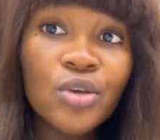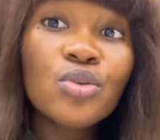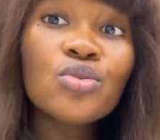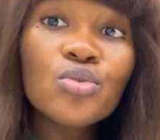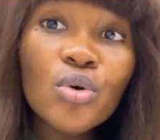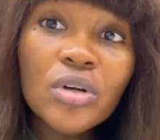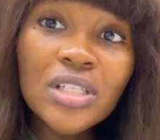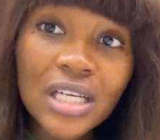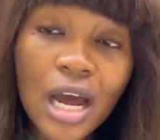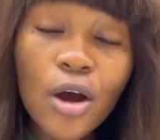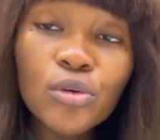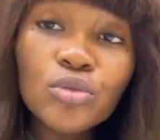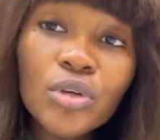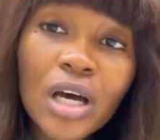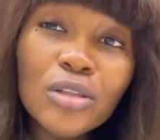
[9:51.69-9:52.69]
So
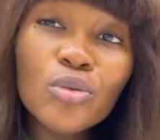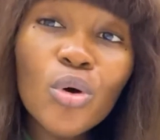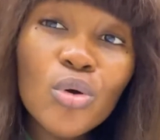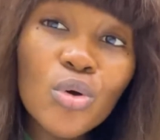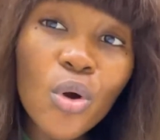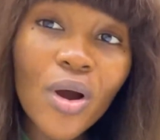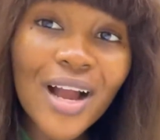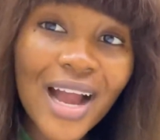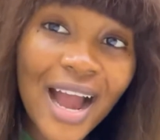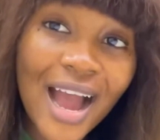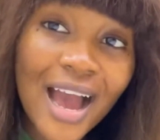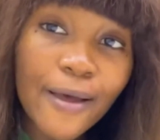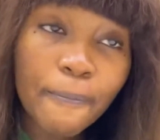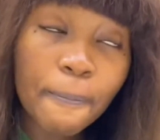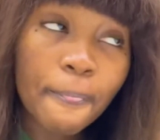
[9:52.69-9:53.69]
now you are no longer